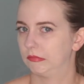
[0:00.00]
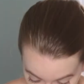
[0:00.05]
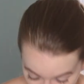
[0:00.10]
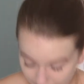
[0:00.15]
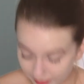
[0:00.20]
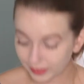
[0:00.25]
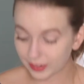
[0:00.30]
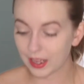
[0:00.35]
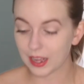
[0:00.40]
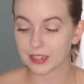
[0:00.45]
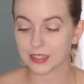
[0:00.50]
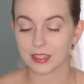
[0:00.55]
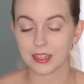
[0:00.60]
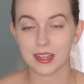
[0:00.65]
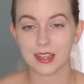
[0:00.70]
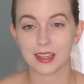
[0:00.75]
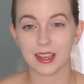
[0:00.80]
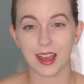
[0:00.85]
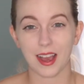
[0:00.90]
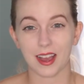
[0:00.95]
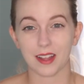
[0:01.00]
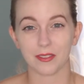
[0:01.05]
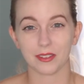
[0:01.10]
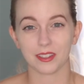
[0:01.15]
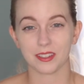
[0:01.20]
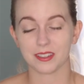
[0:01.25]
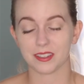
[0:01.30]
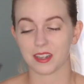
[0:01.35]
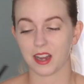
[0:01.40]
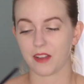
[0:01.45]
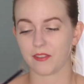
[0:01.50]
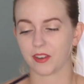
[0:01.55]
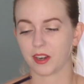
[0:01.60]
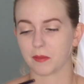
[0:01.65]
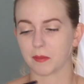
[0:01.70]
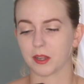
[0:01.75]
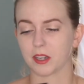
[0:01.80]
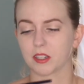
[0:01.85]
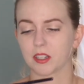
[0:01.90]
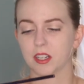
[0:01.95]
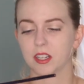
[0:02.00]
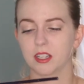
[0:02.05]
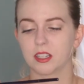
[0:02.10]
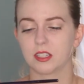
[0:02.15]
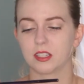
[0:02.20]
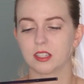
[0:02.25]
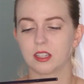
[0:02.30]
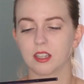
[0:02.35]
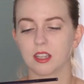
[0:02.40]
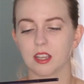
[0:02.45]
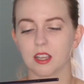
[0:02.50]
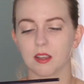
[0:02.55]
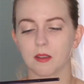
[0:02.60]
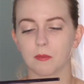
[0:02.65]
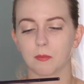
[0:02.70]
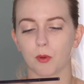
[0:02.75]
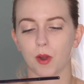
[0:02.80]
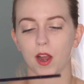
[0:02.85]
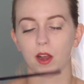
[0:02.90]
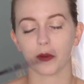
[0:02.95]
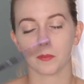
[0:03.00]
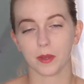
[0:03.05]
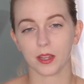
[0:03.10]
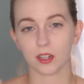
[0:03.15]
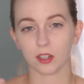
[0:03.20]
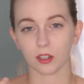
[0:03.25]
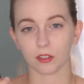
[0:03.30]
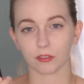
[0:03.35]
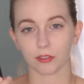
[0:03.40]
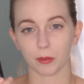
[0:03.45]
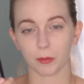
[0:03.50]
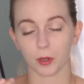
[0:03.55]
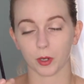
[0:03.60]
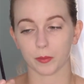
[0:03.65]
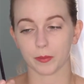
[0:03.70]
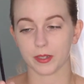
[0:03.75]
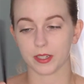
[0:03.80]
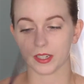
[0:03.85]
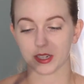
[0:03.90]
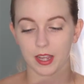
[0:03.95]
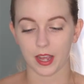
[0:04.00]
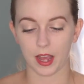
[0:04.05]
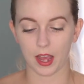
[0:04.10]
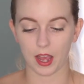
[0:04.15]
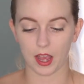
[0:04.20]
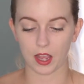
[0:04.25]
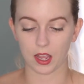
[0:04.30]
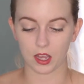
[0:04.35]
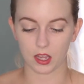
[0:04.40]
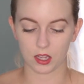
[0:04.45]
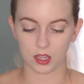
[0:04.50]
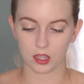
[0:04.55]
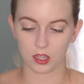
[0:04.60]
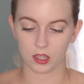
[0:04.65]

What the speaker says: And the last thing, I really didn't have very much, is the Brow Beater from Urban Decay.